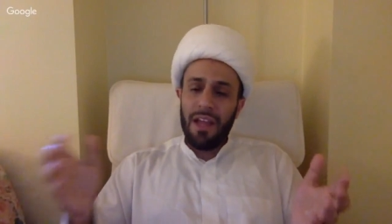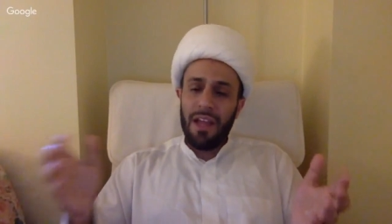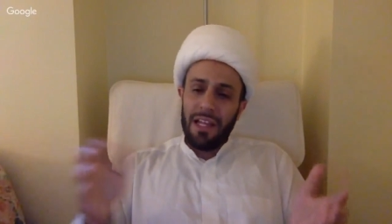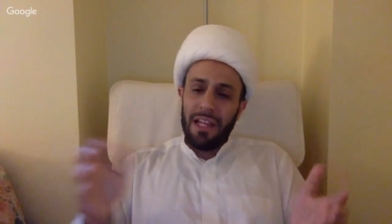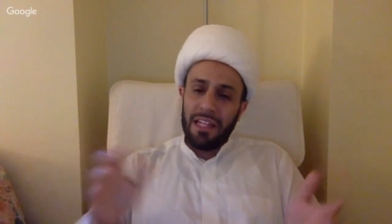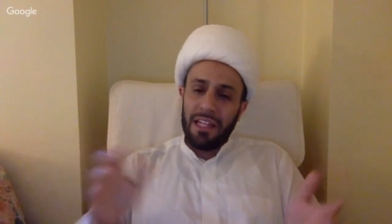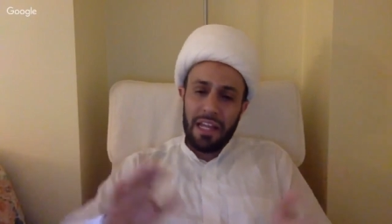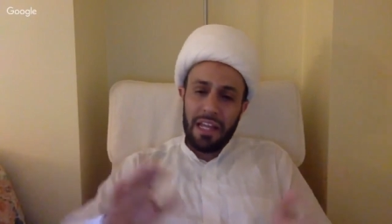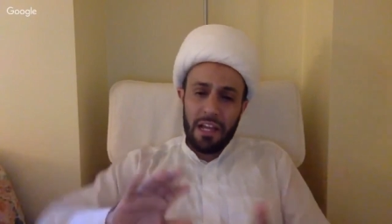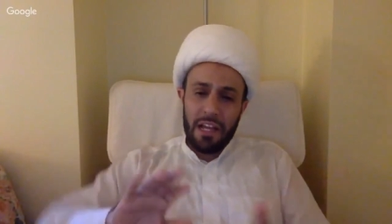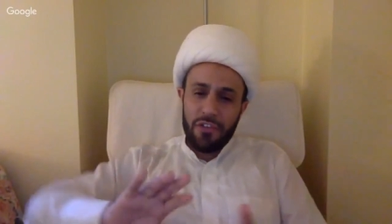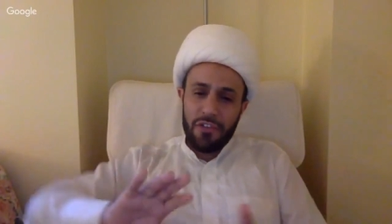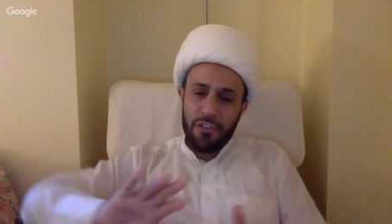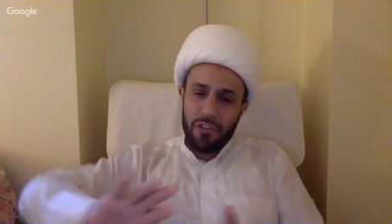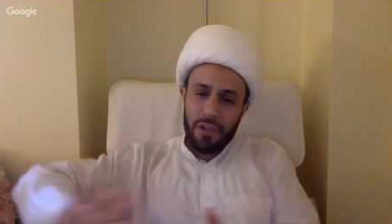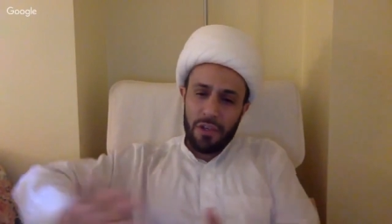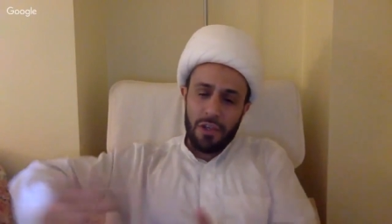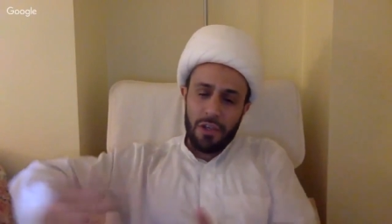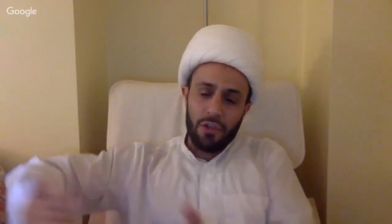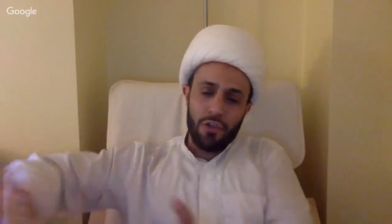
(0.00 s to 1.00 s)
let
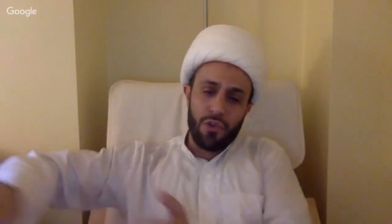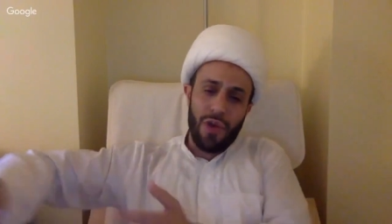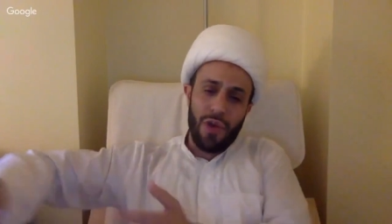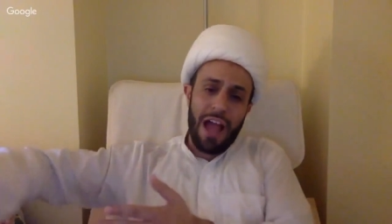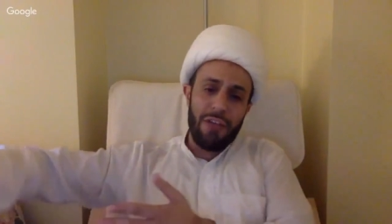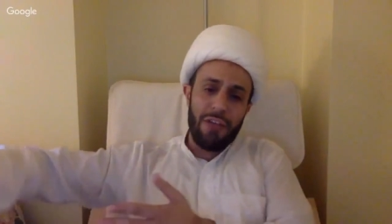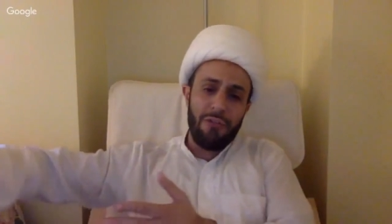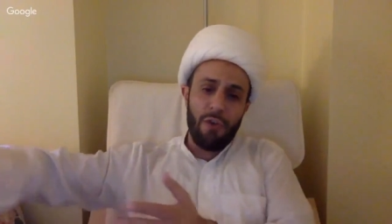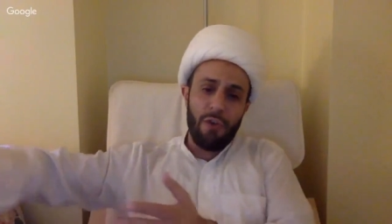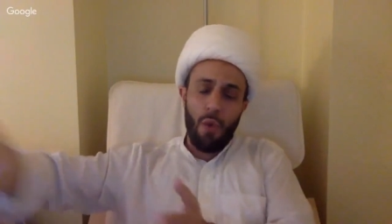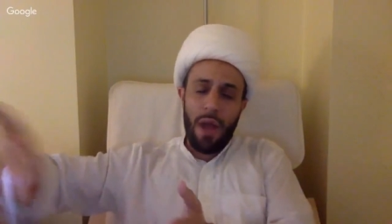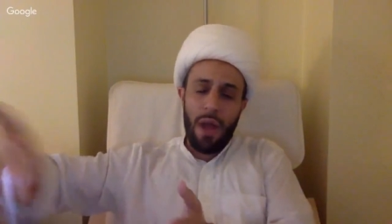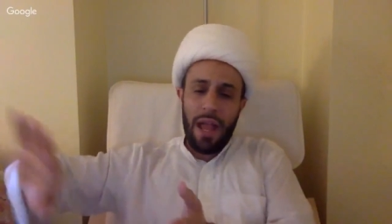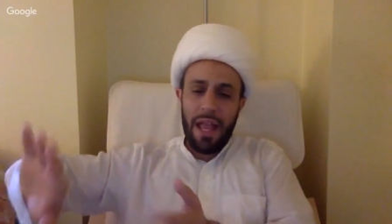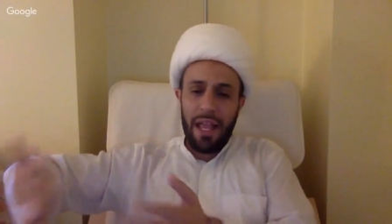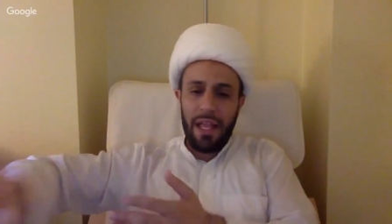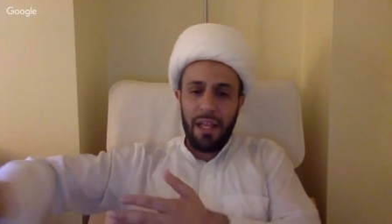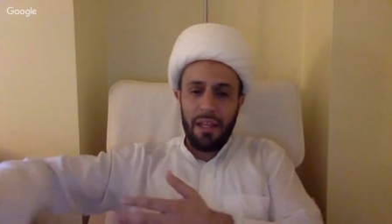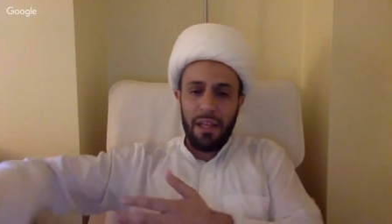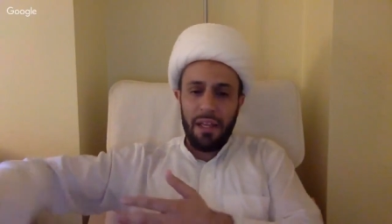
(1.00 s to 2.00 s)
us drive
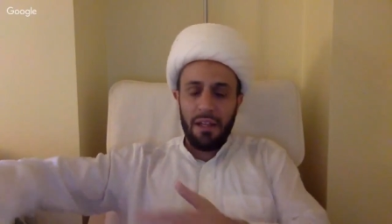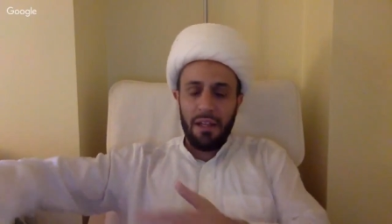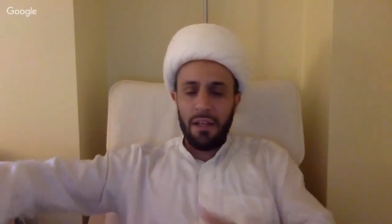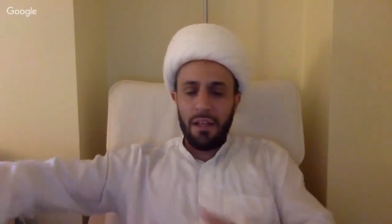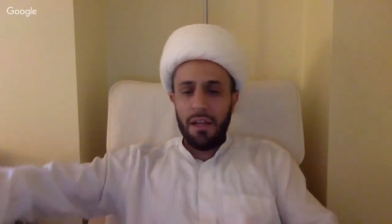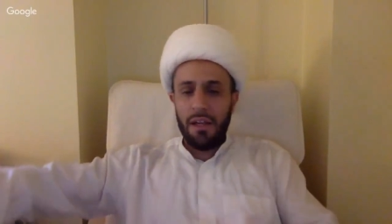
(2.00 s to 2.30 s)
away